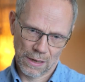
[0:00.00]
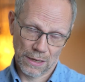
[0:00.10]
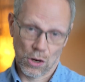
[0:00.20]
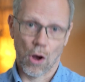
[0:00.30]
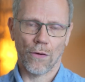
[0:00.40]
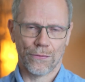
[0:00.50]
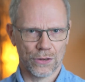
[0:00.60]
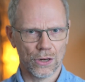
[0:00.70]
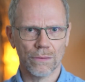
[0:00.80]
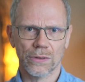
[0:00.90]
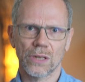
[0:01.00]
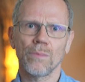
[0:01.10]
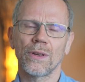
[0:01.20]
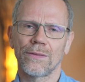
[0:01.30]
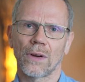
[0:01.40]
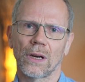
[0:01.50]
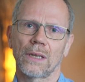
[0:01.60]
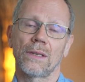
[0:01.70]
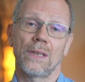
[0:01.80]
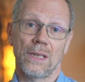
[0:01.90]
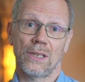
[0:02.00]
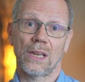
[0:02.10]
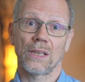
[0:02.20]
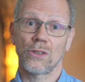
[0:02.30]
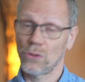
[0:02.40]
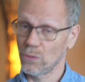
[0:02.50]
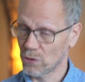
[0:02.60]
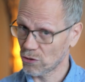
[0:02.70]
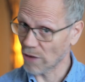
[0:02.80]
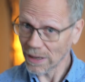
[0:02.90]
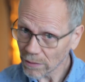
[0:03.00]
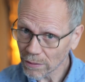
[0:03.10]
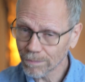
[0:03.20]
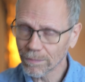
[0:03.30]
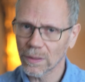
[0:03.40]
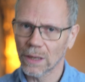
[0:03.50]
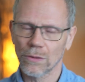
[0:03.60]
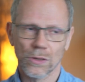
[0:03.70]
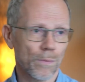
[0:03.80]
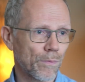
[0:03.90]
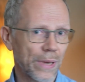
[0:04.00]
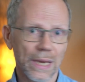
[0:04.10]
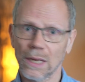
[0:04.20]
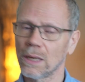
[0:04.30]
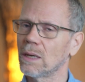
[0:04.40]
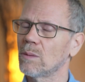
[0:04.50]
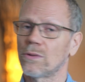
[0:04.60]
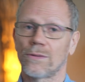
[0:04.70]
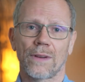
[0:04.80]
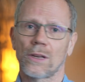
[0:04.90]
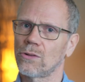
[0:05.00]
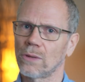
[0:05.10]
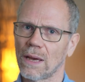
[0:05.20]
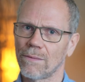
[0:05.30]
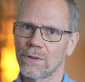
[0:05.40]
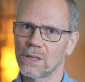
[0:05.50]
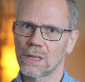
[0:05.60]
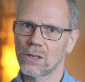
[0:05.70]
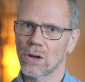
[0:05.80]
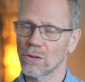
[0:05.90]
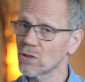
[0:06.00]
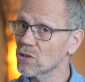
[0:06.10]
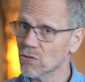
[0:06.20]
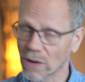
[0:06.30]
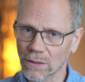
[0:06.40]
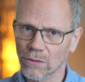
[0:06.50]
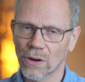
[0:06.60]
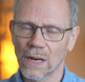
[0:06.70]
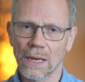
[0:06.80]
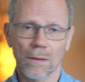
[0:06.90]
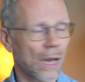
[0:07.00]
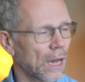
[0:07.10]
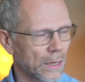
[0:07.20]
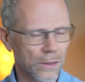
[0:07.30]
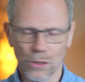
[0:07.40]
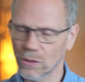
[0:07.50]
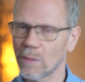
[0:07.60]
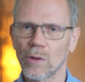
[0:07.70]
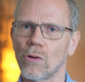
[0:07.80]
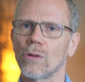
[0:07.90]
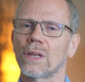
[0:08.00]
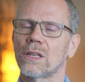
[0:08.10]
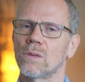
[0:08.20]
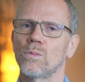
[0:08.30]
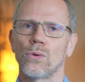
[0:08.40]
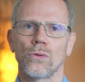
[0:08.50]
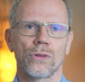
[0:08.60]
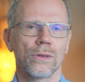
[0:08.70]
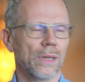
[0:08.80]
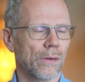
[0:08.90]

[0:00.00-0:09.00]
It's often oversimplified these days to strength. There is a big professional emphasis on strength training, and don't get me wrong, that's important.